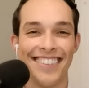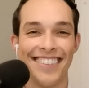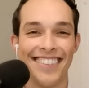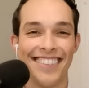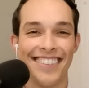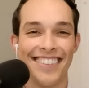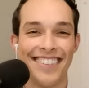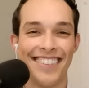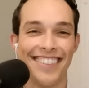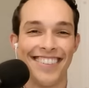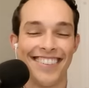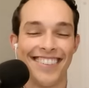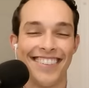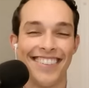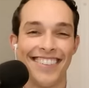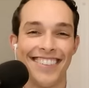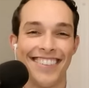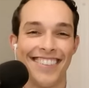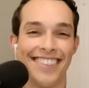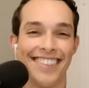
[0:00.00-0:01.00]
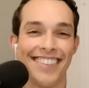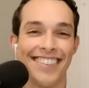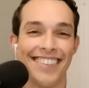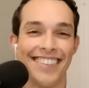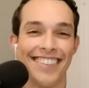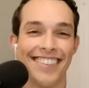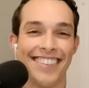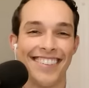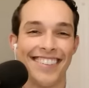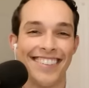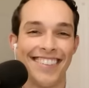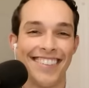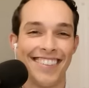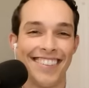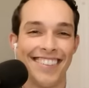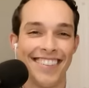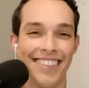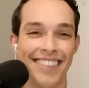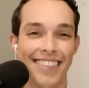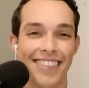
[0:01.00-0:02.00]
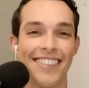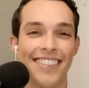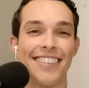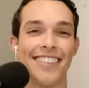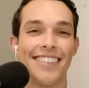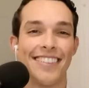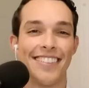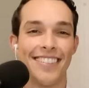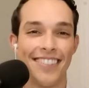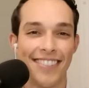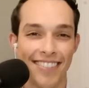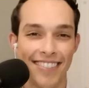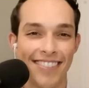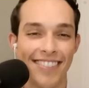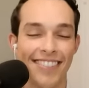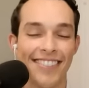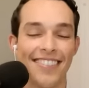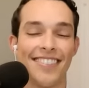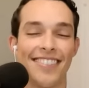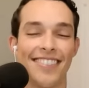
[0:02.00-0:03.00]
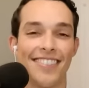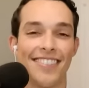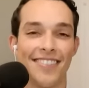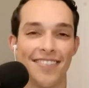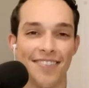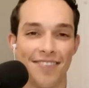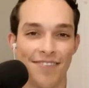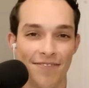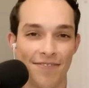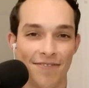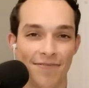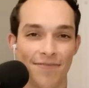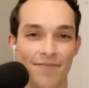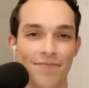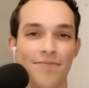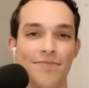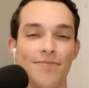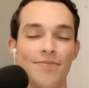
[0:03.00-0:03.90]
(silent)